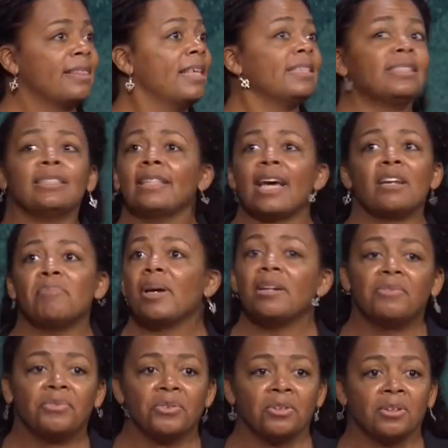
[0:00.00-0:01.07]
This is not a
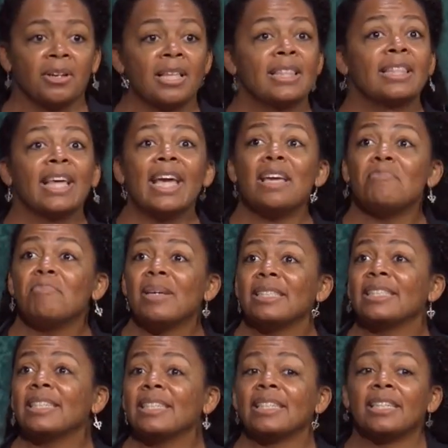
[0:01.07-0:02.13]
metaphor. They
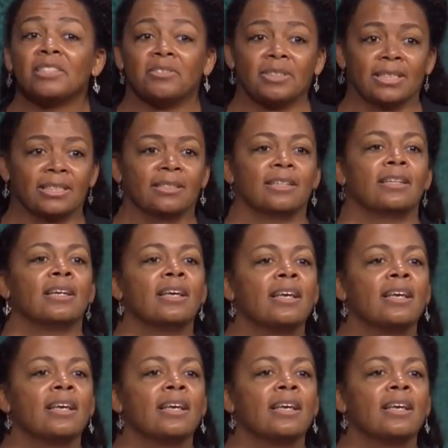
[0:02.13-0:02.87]
meant it literally.